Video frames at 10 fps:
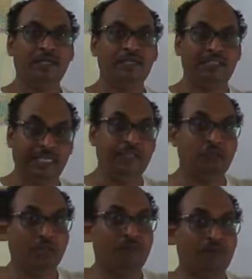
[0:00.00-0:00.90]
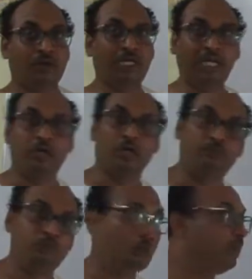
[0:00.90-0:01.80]
change of or rate
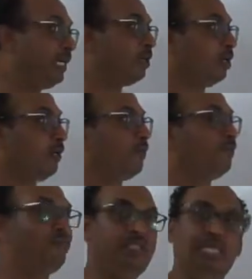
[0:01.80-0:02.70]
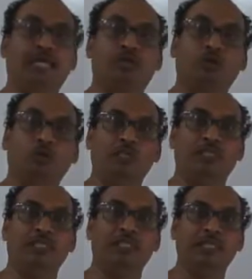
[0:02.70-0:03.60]
of movement of the electrons
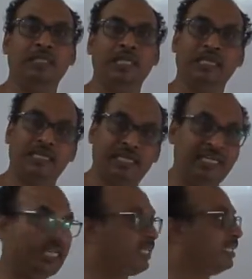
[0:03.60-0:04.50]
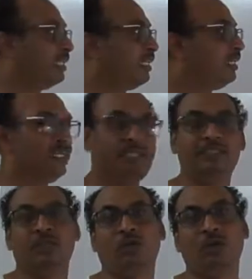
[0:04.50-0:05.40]
in a conductor
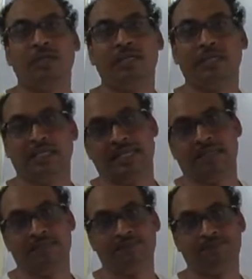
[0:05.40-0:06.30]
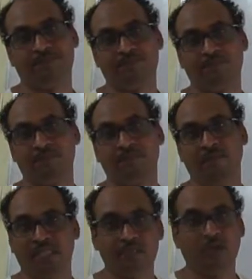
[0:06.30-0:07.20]
is called current.
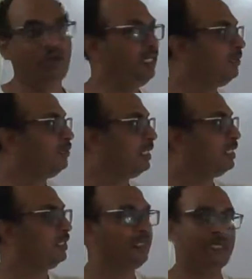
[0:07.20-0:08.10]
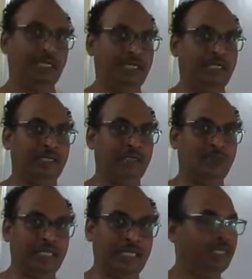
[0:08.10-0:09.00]
Is called current.
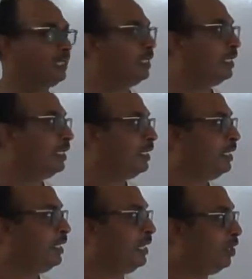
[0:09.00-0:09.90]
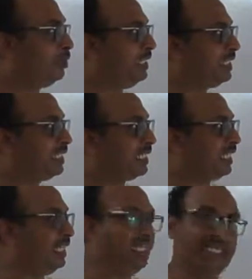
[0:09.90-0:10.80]
Okay. Now this
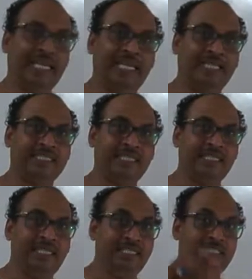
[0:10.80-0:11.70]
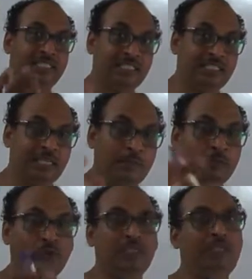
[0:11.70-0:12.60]
current direction is just
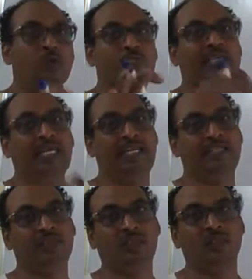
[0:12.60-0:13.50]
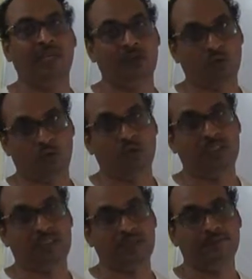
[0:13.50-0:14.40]
opposite to the direction of
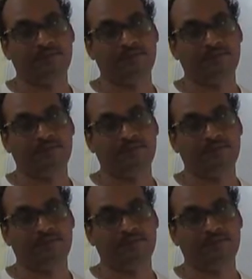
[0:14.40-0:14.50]
electrons.